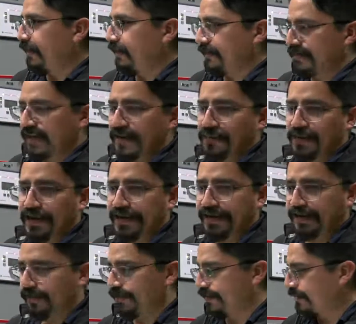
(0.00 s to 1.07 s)

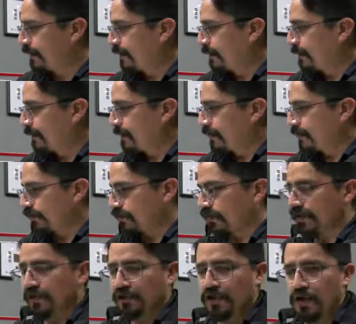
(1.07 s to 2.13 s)
tiebreakers, so
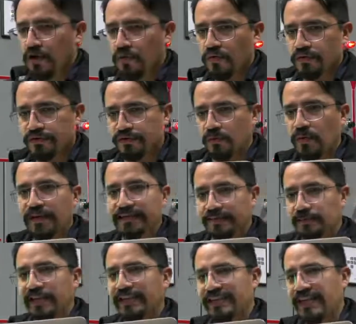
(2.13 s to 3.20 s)
it knows
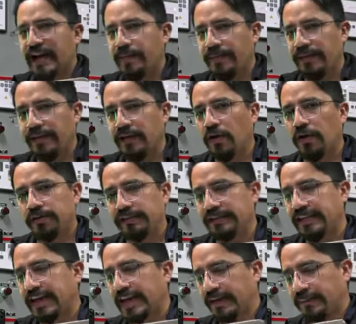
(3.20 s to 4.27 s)
what's happening all the
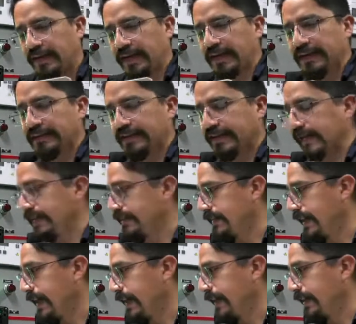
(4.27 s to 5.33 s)
time, and it can
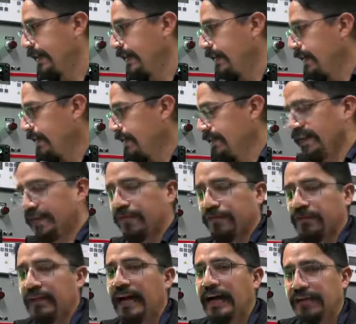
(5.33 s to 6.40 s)
take
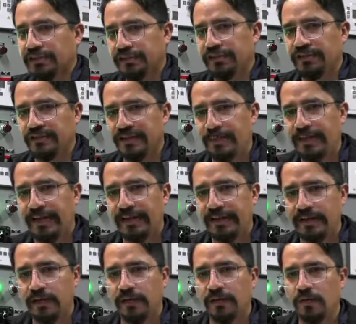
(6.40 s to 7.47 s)
different actions
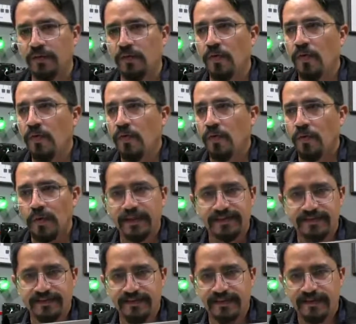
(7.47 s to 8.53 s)
depending on what's
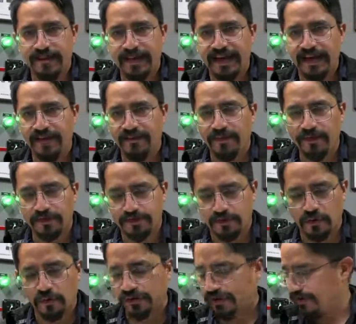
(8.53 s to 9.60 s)
the available
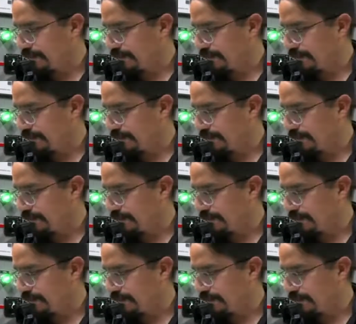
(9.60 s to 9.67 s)
source.